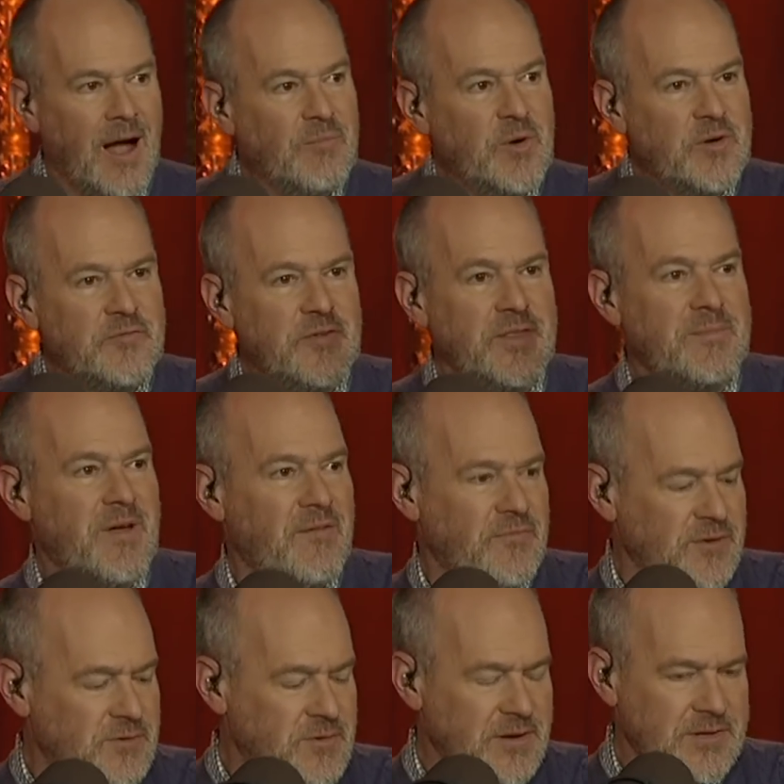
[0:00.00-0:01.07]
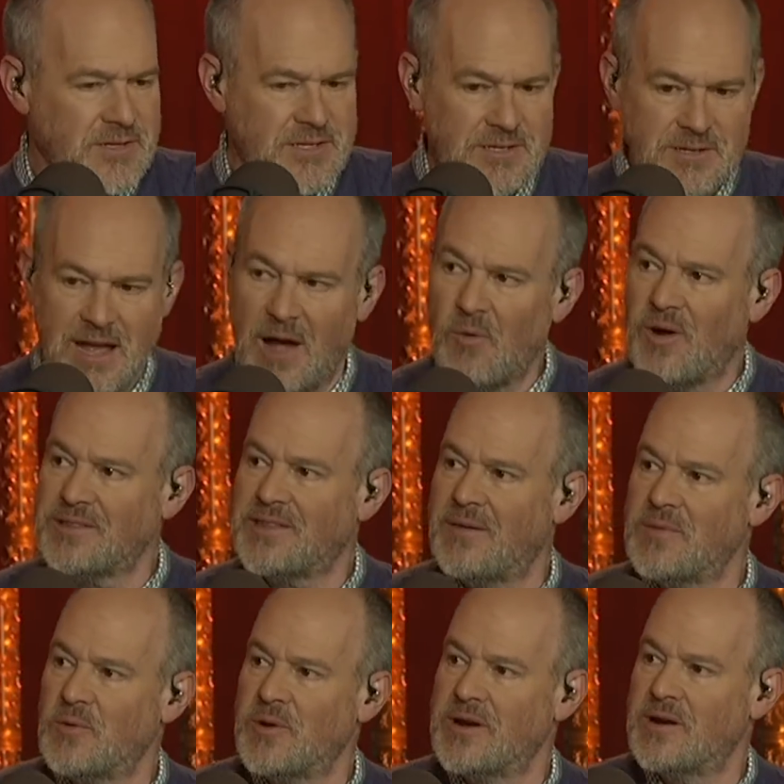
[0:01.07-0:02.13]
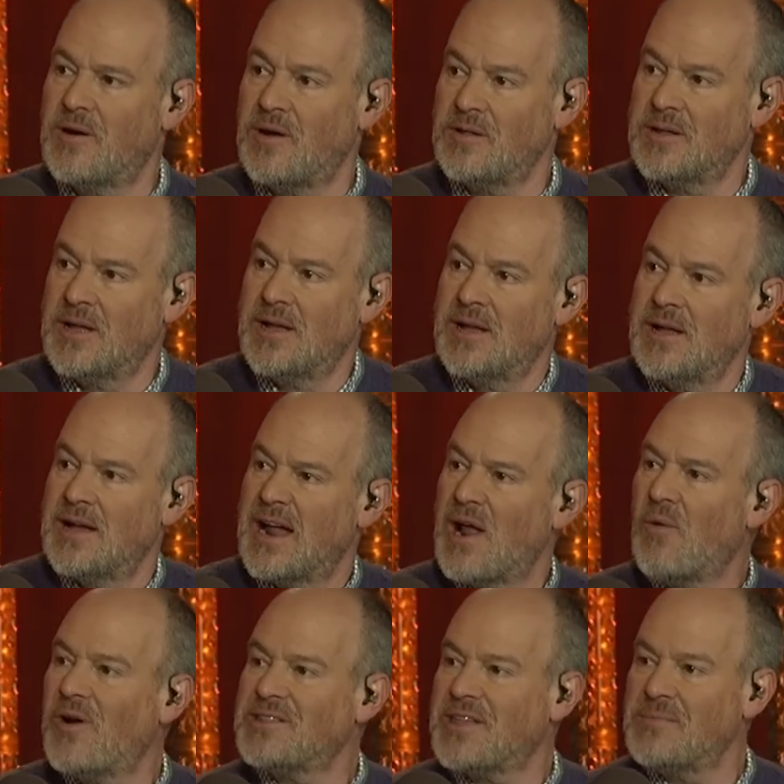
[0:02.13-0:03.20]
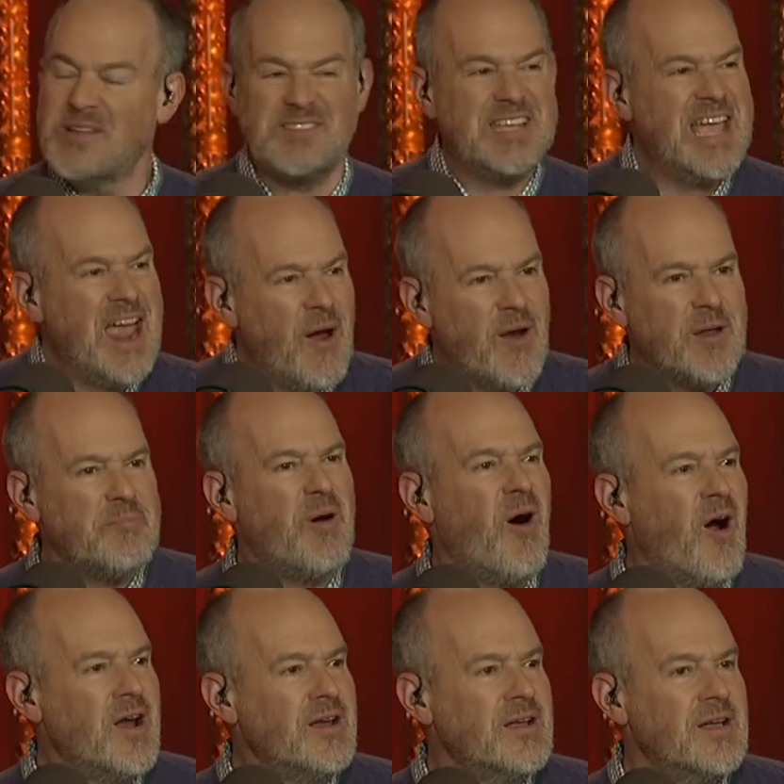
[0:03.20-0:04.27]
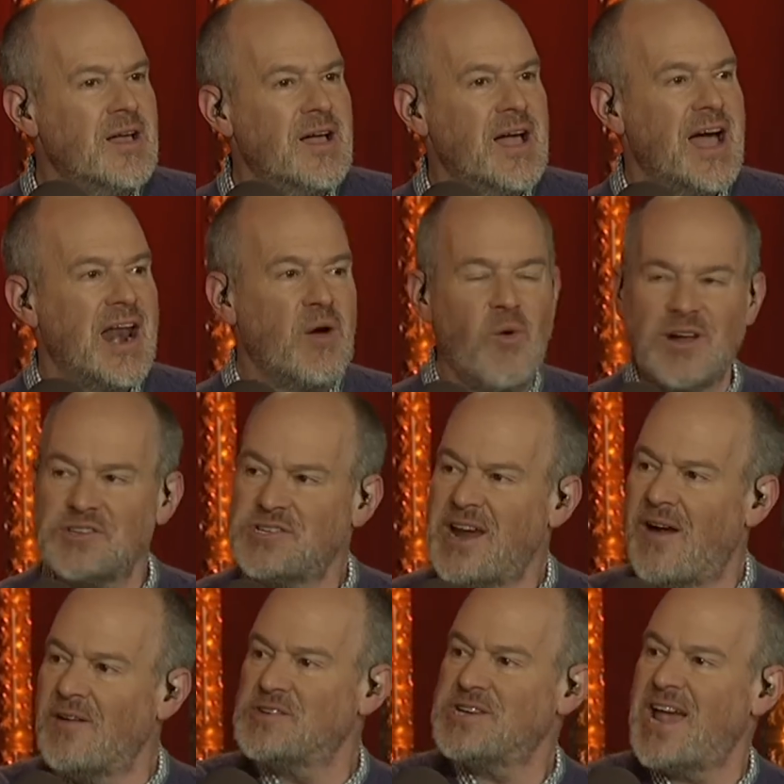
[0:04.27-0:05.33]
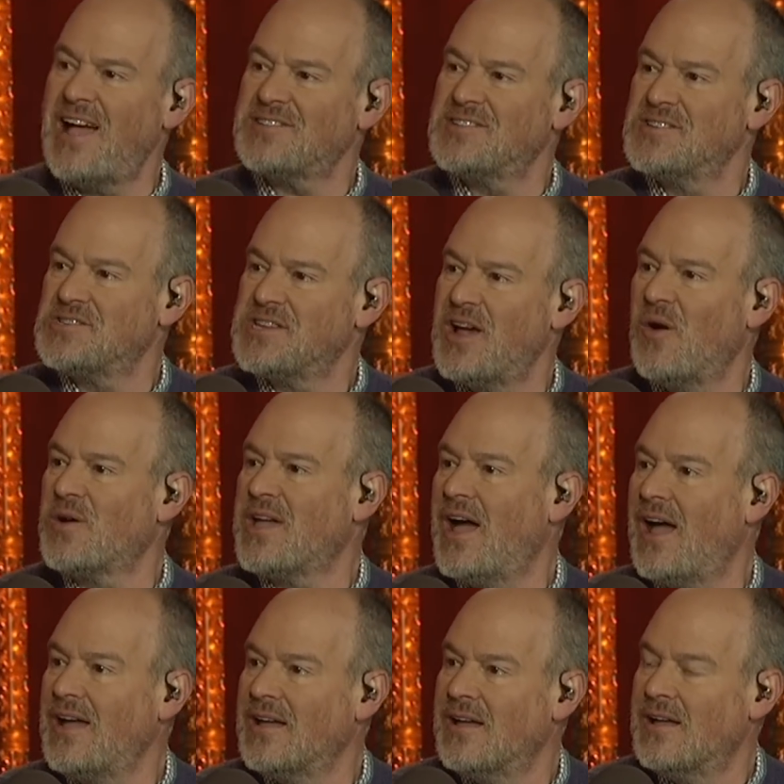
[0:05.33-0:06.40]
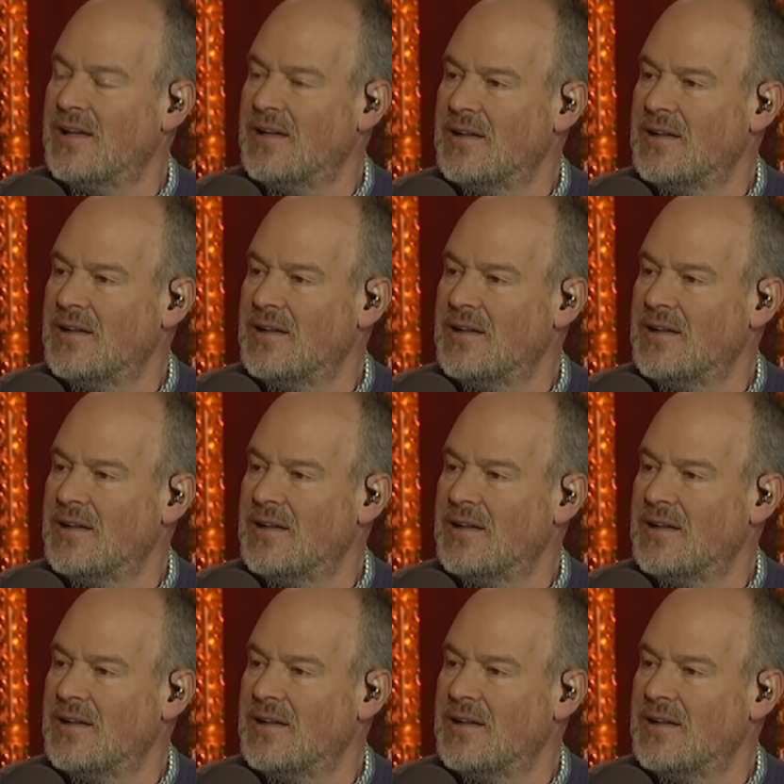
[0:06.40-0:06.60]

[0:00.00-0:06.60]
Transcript: I'm rooting for the Memphis Grizzlies. I want them to win it all. And I want them to tear it apart. And I want Jaren Jackson to say, okay,